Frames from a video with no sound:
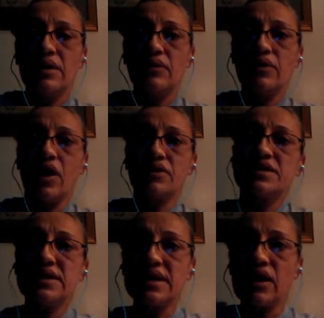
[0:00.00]
When all of a
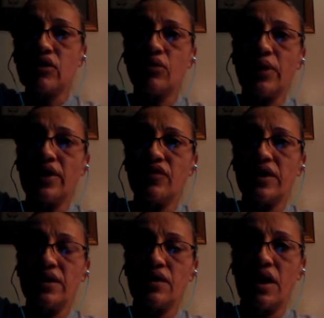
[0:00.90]
sudden, way over
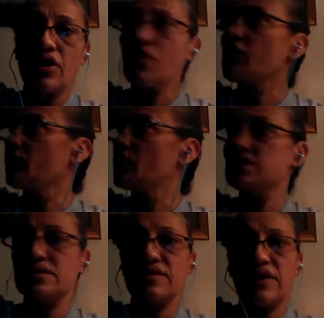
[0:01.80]
here, I heard the
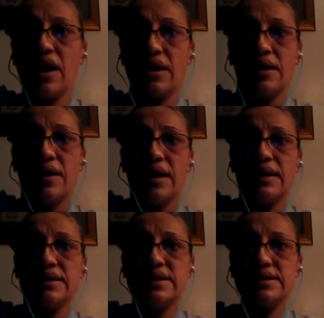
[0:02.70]
voice of Yah,
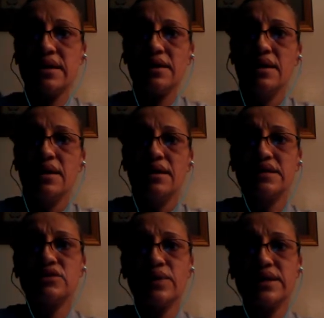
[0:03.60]
and he said,
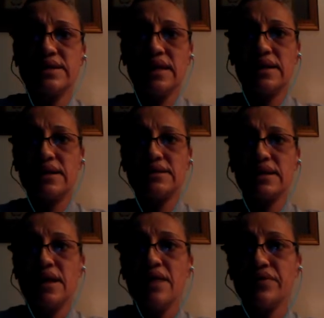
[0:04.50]
this is what he said. He
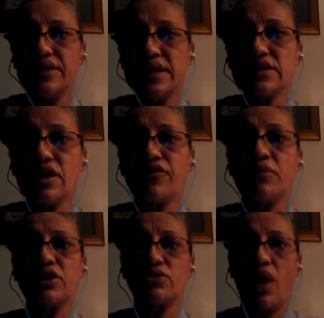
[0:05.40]
said, these are for
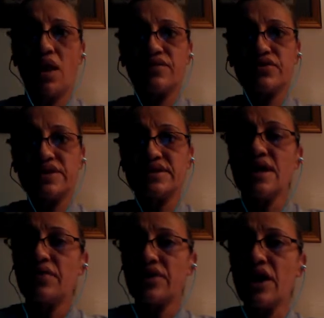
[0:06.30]
my 2 olive trees,
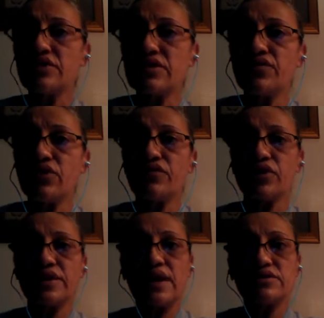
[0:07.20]
the
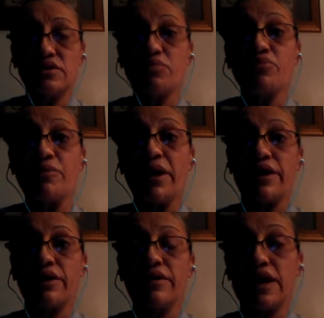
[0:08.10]
144,000,
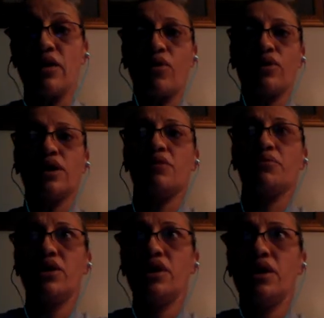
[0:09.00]
prepare. And I woke
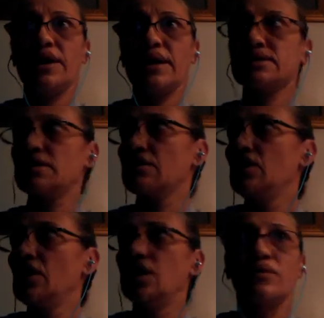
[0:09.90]
up. And I said,
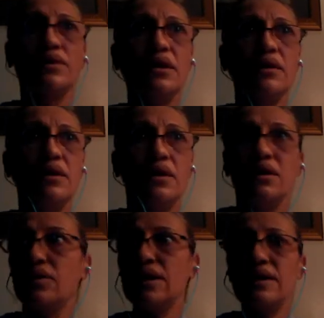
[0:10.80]
well,
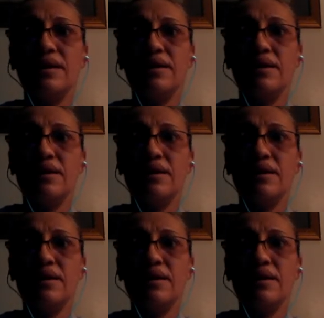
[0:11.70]
what